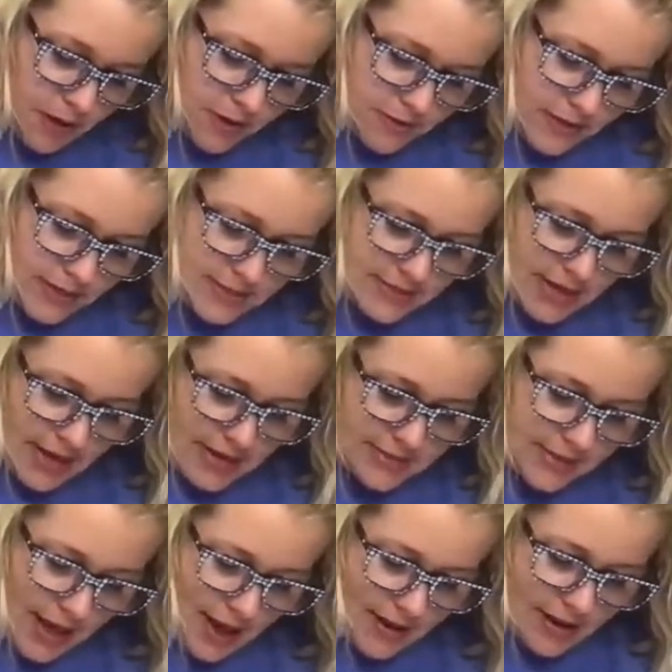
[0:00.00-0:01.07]
part, these
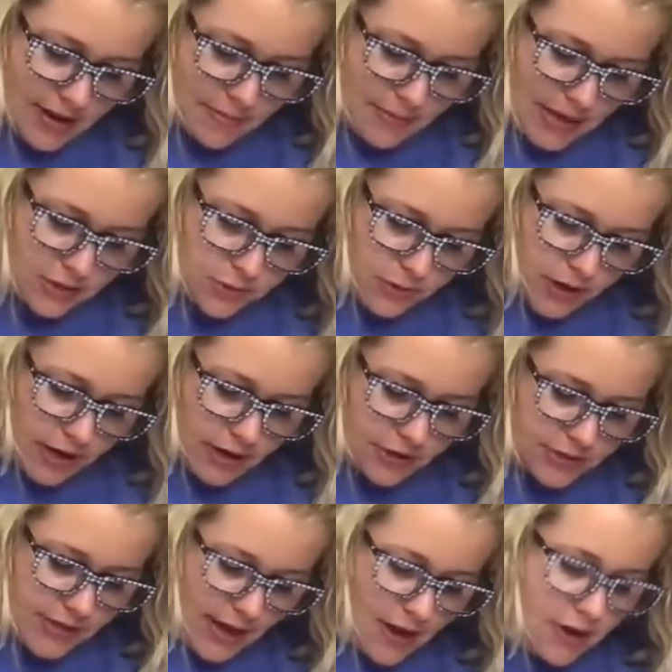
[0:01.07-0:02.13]
days, I cut my door
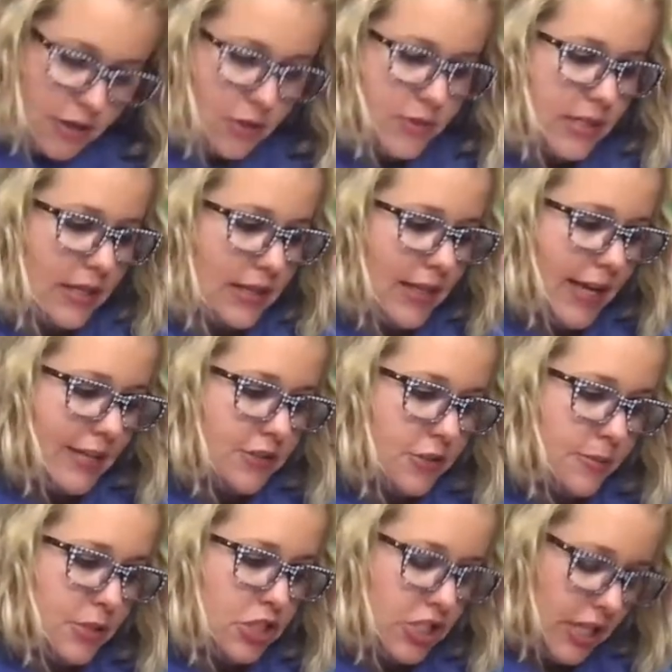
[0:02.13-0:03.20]
hangers out using a
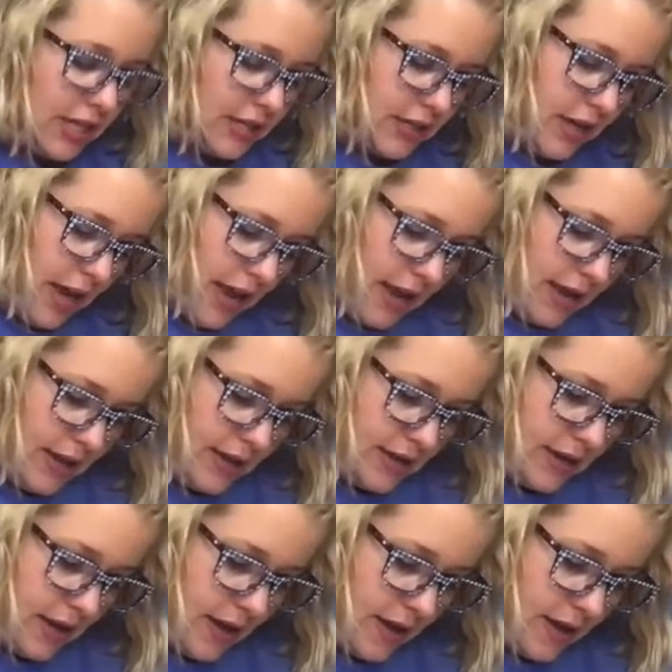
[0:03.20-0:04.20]
laser machine and